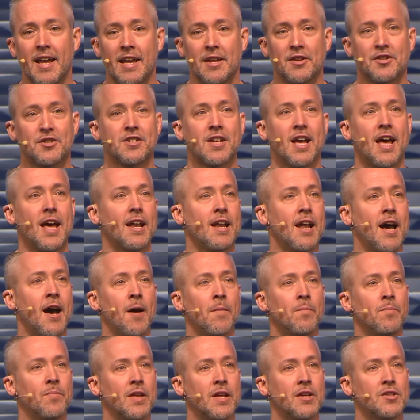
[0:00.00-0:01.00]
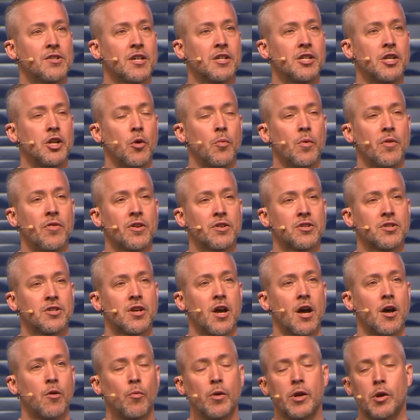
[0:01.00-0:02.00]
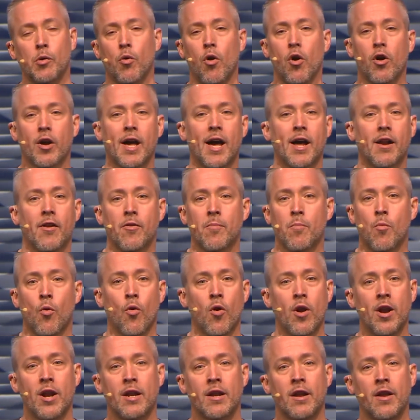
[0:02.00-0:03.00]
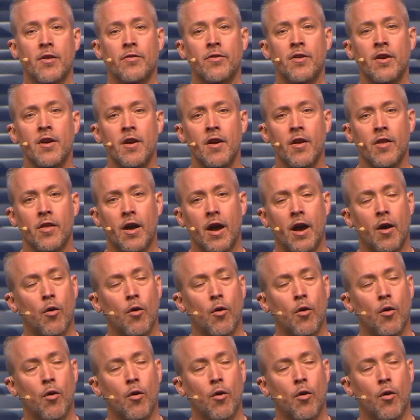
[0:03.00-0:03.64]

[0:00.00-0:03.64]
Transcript: He said, um, he said, you know, when the sun, when you walk out in the morning and uh,